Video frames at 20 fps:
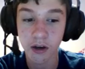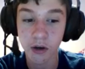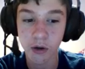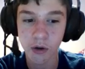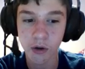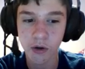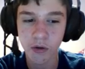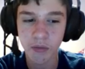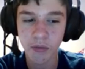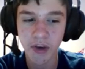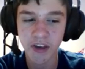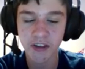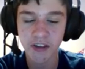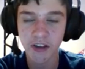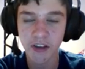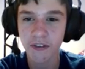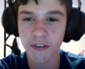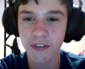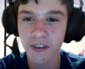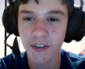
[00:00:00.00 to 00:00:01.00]
Ooh, based
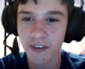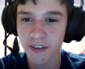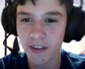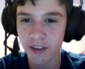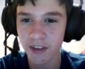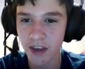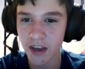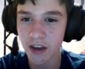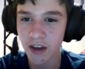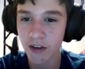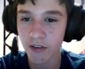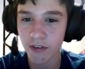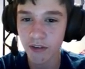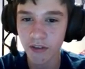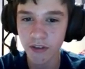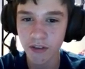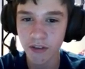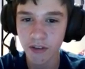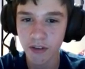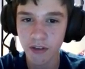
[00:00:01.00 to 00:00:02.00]
off those
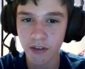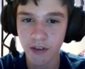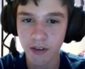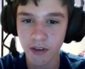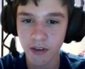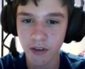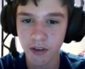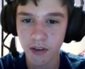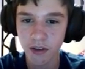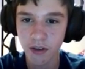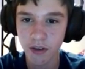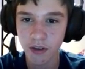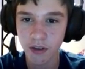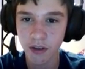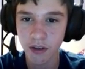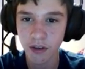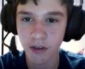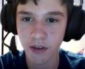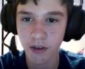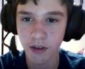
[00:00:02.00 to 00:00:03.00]
sounds...
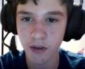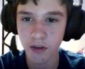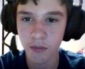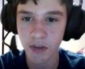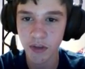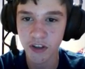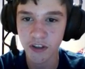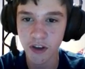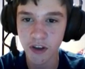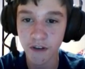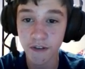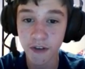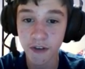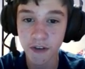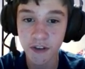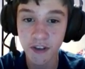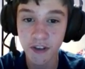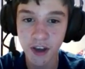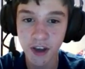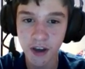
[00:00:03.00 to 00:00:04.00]
Based off those
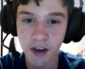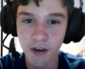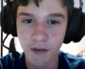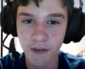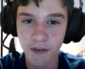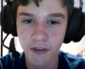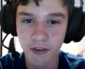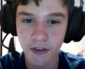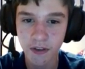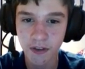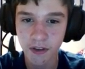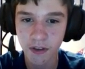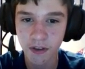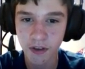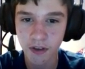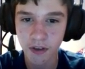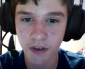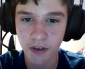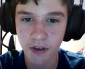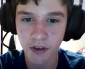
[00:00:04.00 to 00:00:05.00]
sounds...
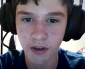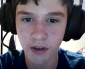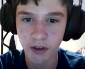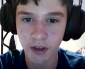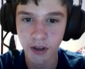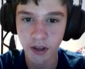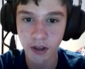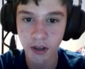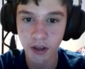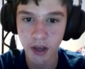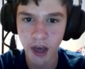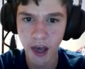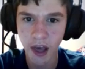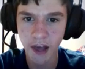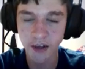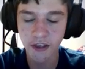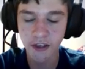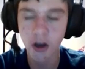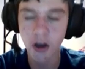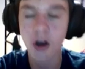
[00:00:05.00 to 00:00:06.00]

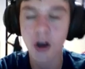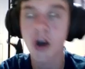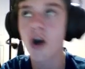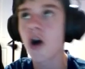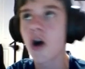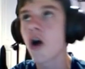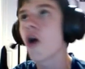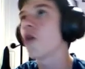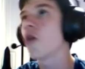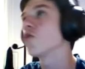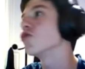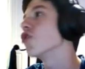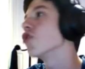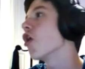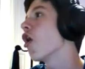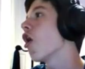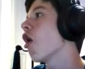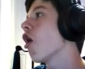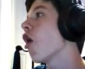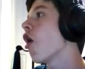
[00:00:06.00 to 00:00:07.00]
S- Oh,
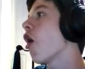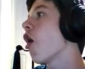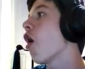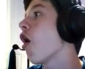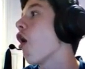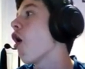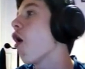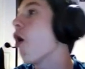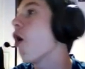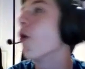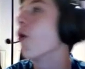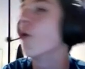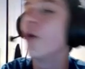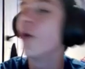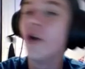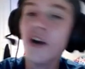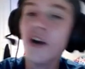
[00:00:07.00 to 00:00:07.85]
no!